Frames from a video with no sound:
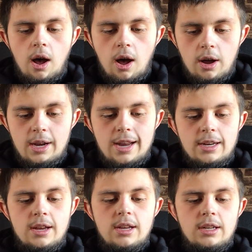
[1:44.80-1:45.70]

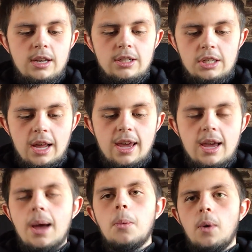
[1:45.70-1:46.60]
unedited
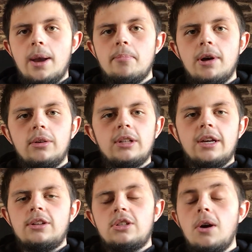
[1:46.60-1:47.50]
state when
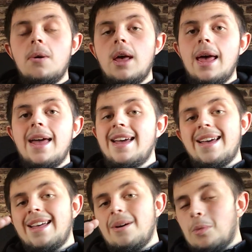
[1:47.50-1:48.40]
building. So
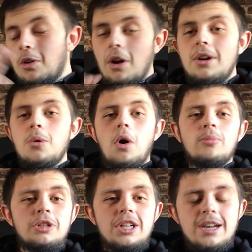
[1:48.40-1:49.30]
we've got a new
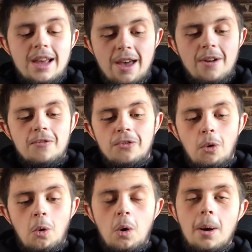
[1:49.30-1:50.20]
option
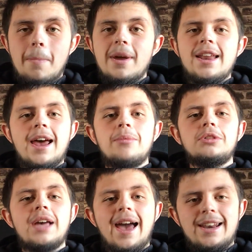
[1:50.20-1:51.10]
for being
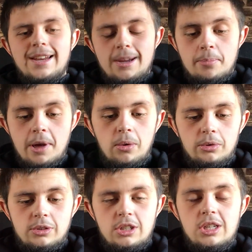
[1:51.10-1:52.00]
able to edit your
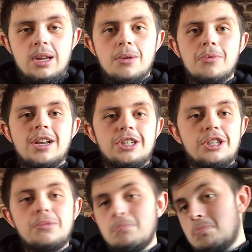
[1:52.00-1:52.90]
builds,
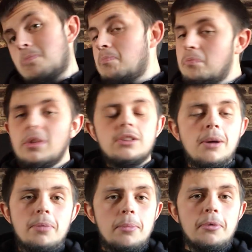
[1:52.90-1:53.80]
which
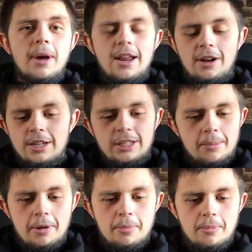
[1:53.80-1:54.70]
some people may like,
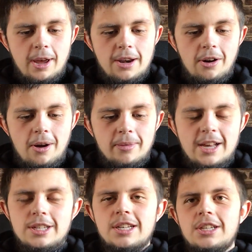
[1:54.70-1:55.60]
some people may not. I'm
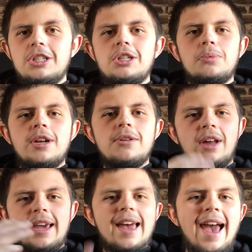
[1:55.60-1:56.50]
guessing it's just when you
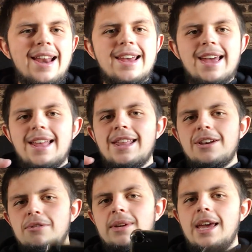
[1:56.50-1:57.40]
like edit and
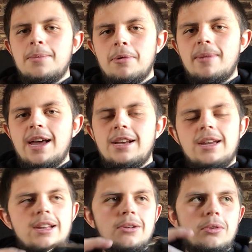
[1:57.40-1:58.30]
then you keep them
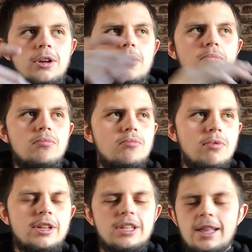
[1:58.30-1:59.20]
edited or you
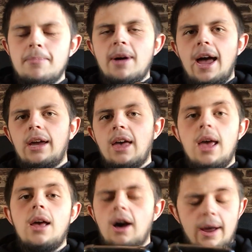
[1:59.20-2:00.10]
reset them back.
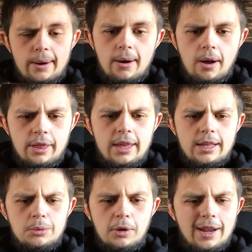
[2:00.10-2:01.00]
I don't know, I think
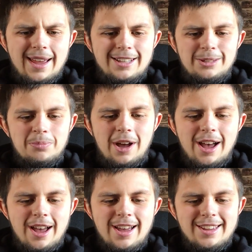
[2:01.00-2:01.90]
that's what it is, but
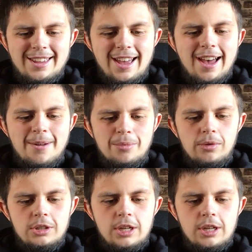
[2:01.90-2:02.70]
uh, yeah, we'll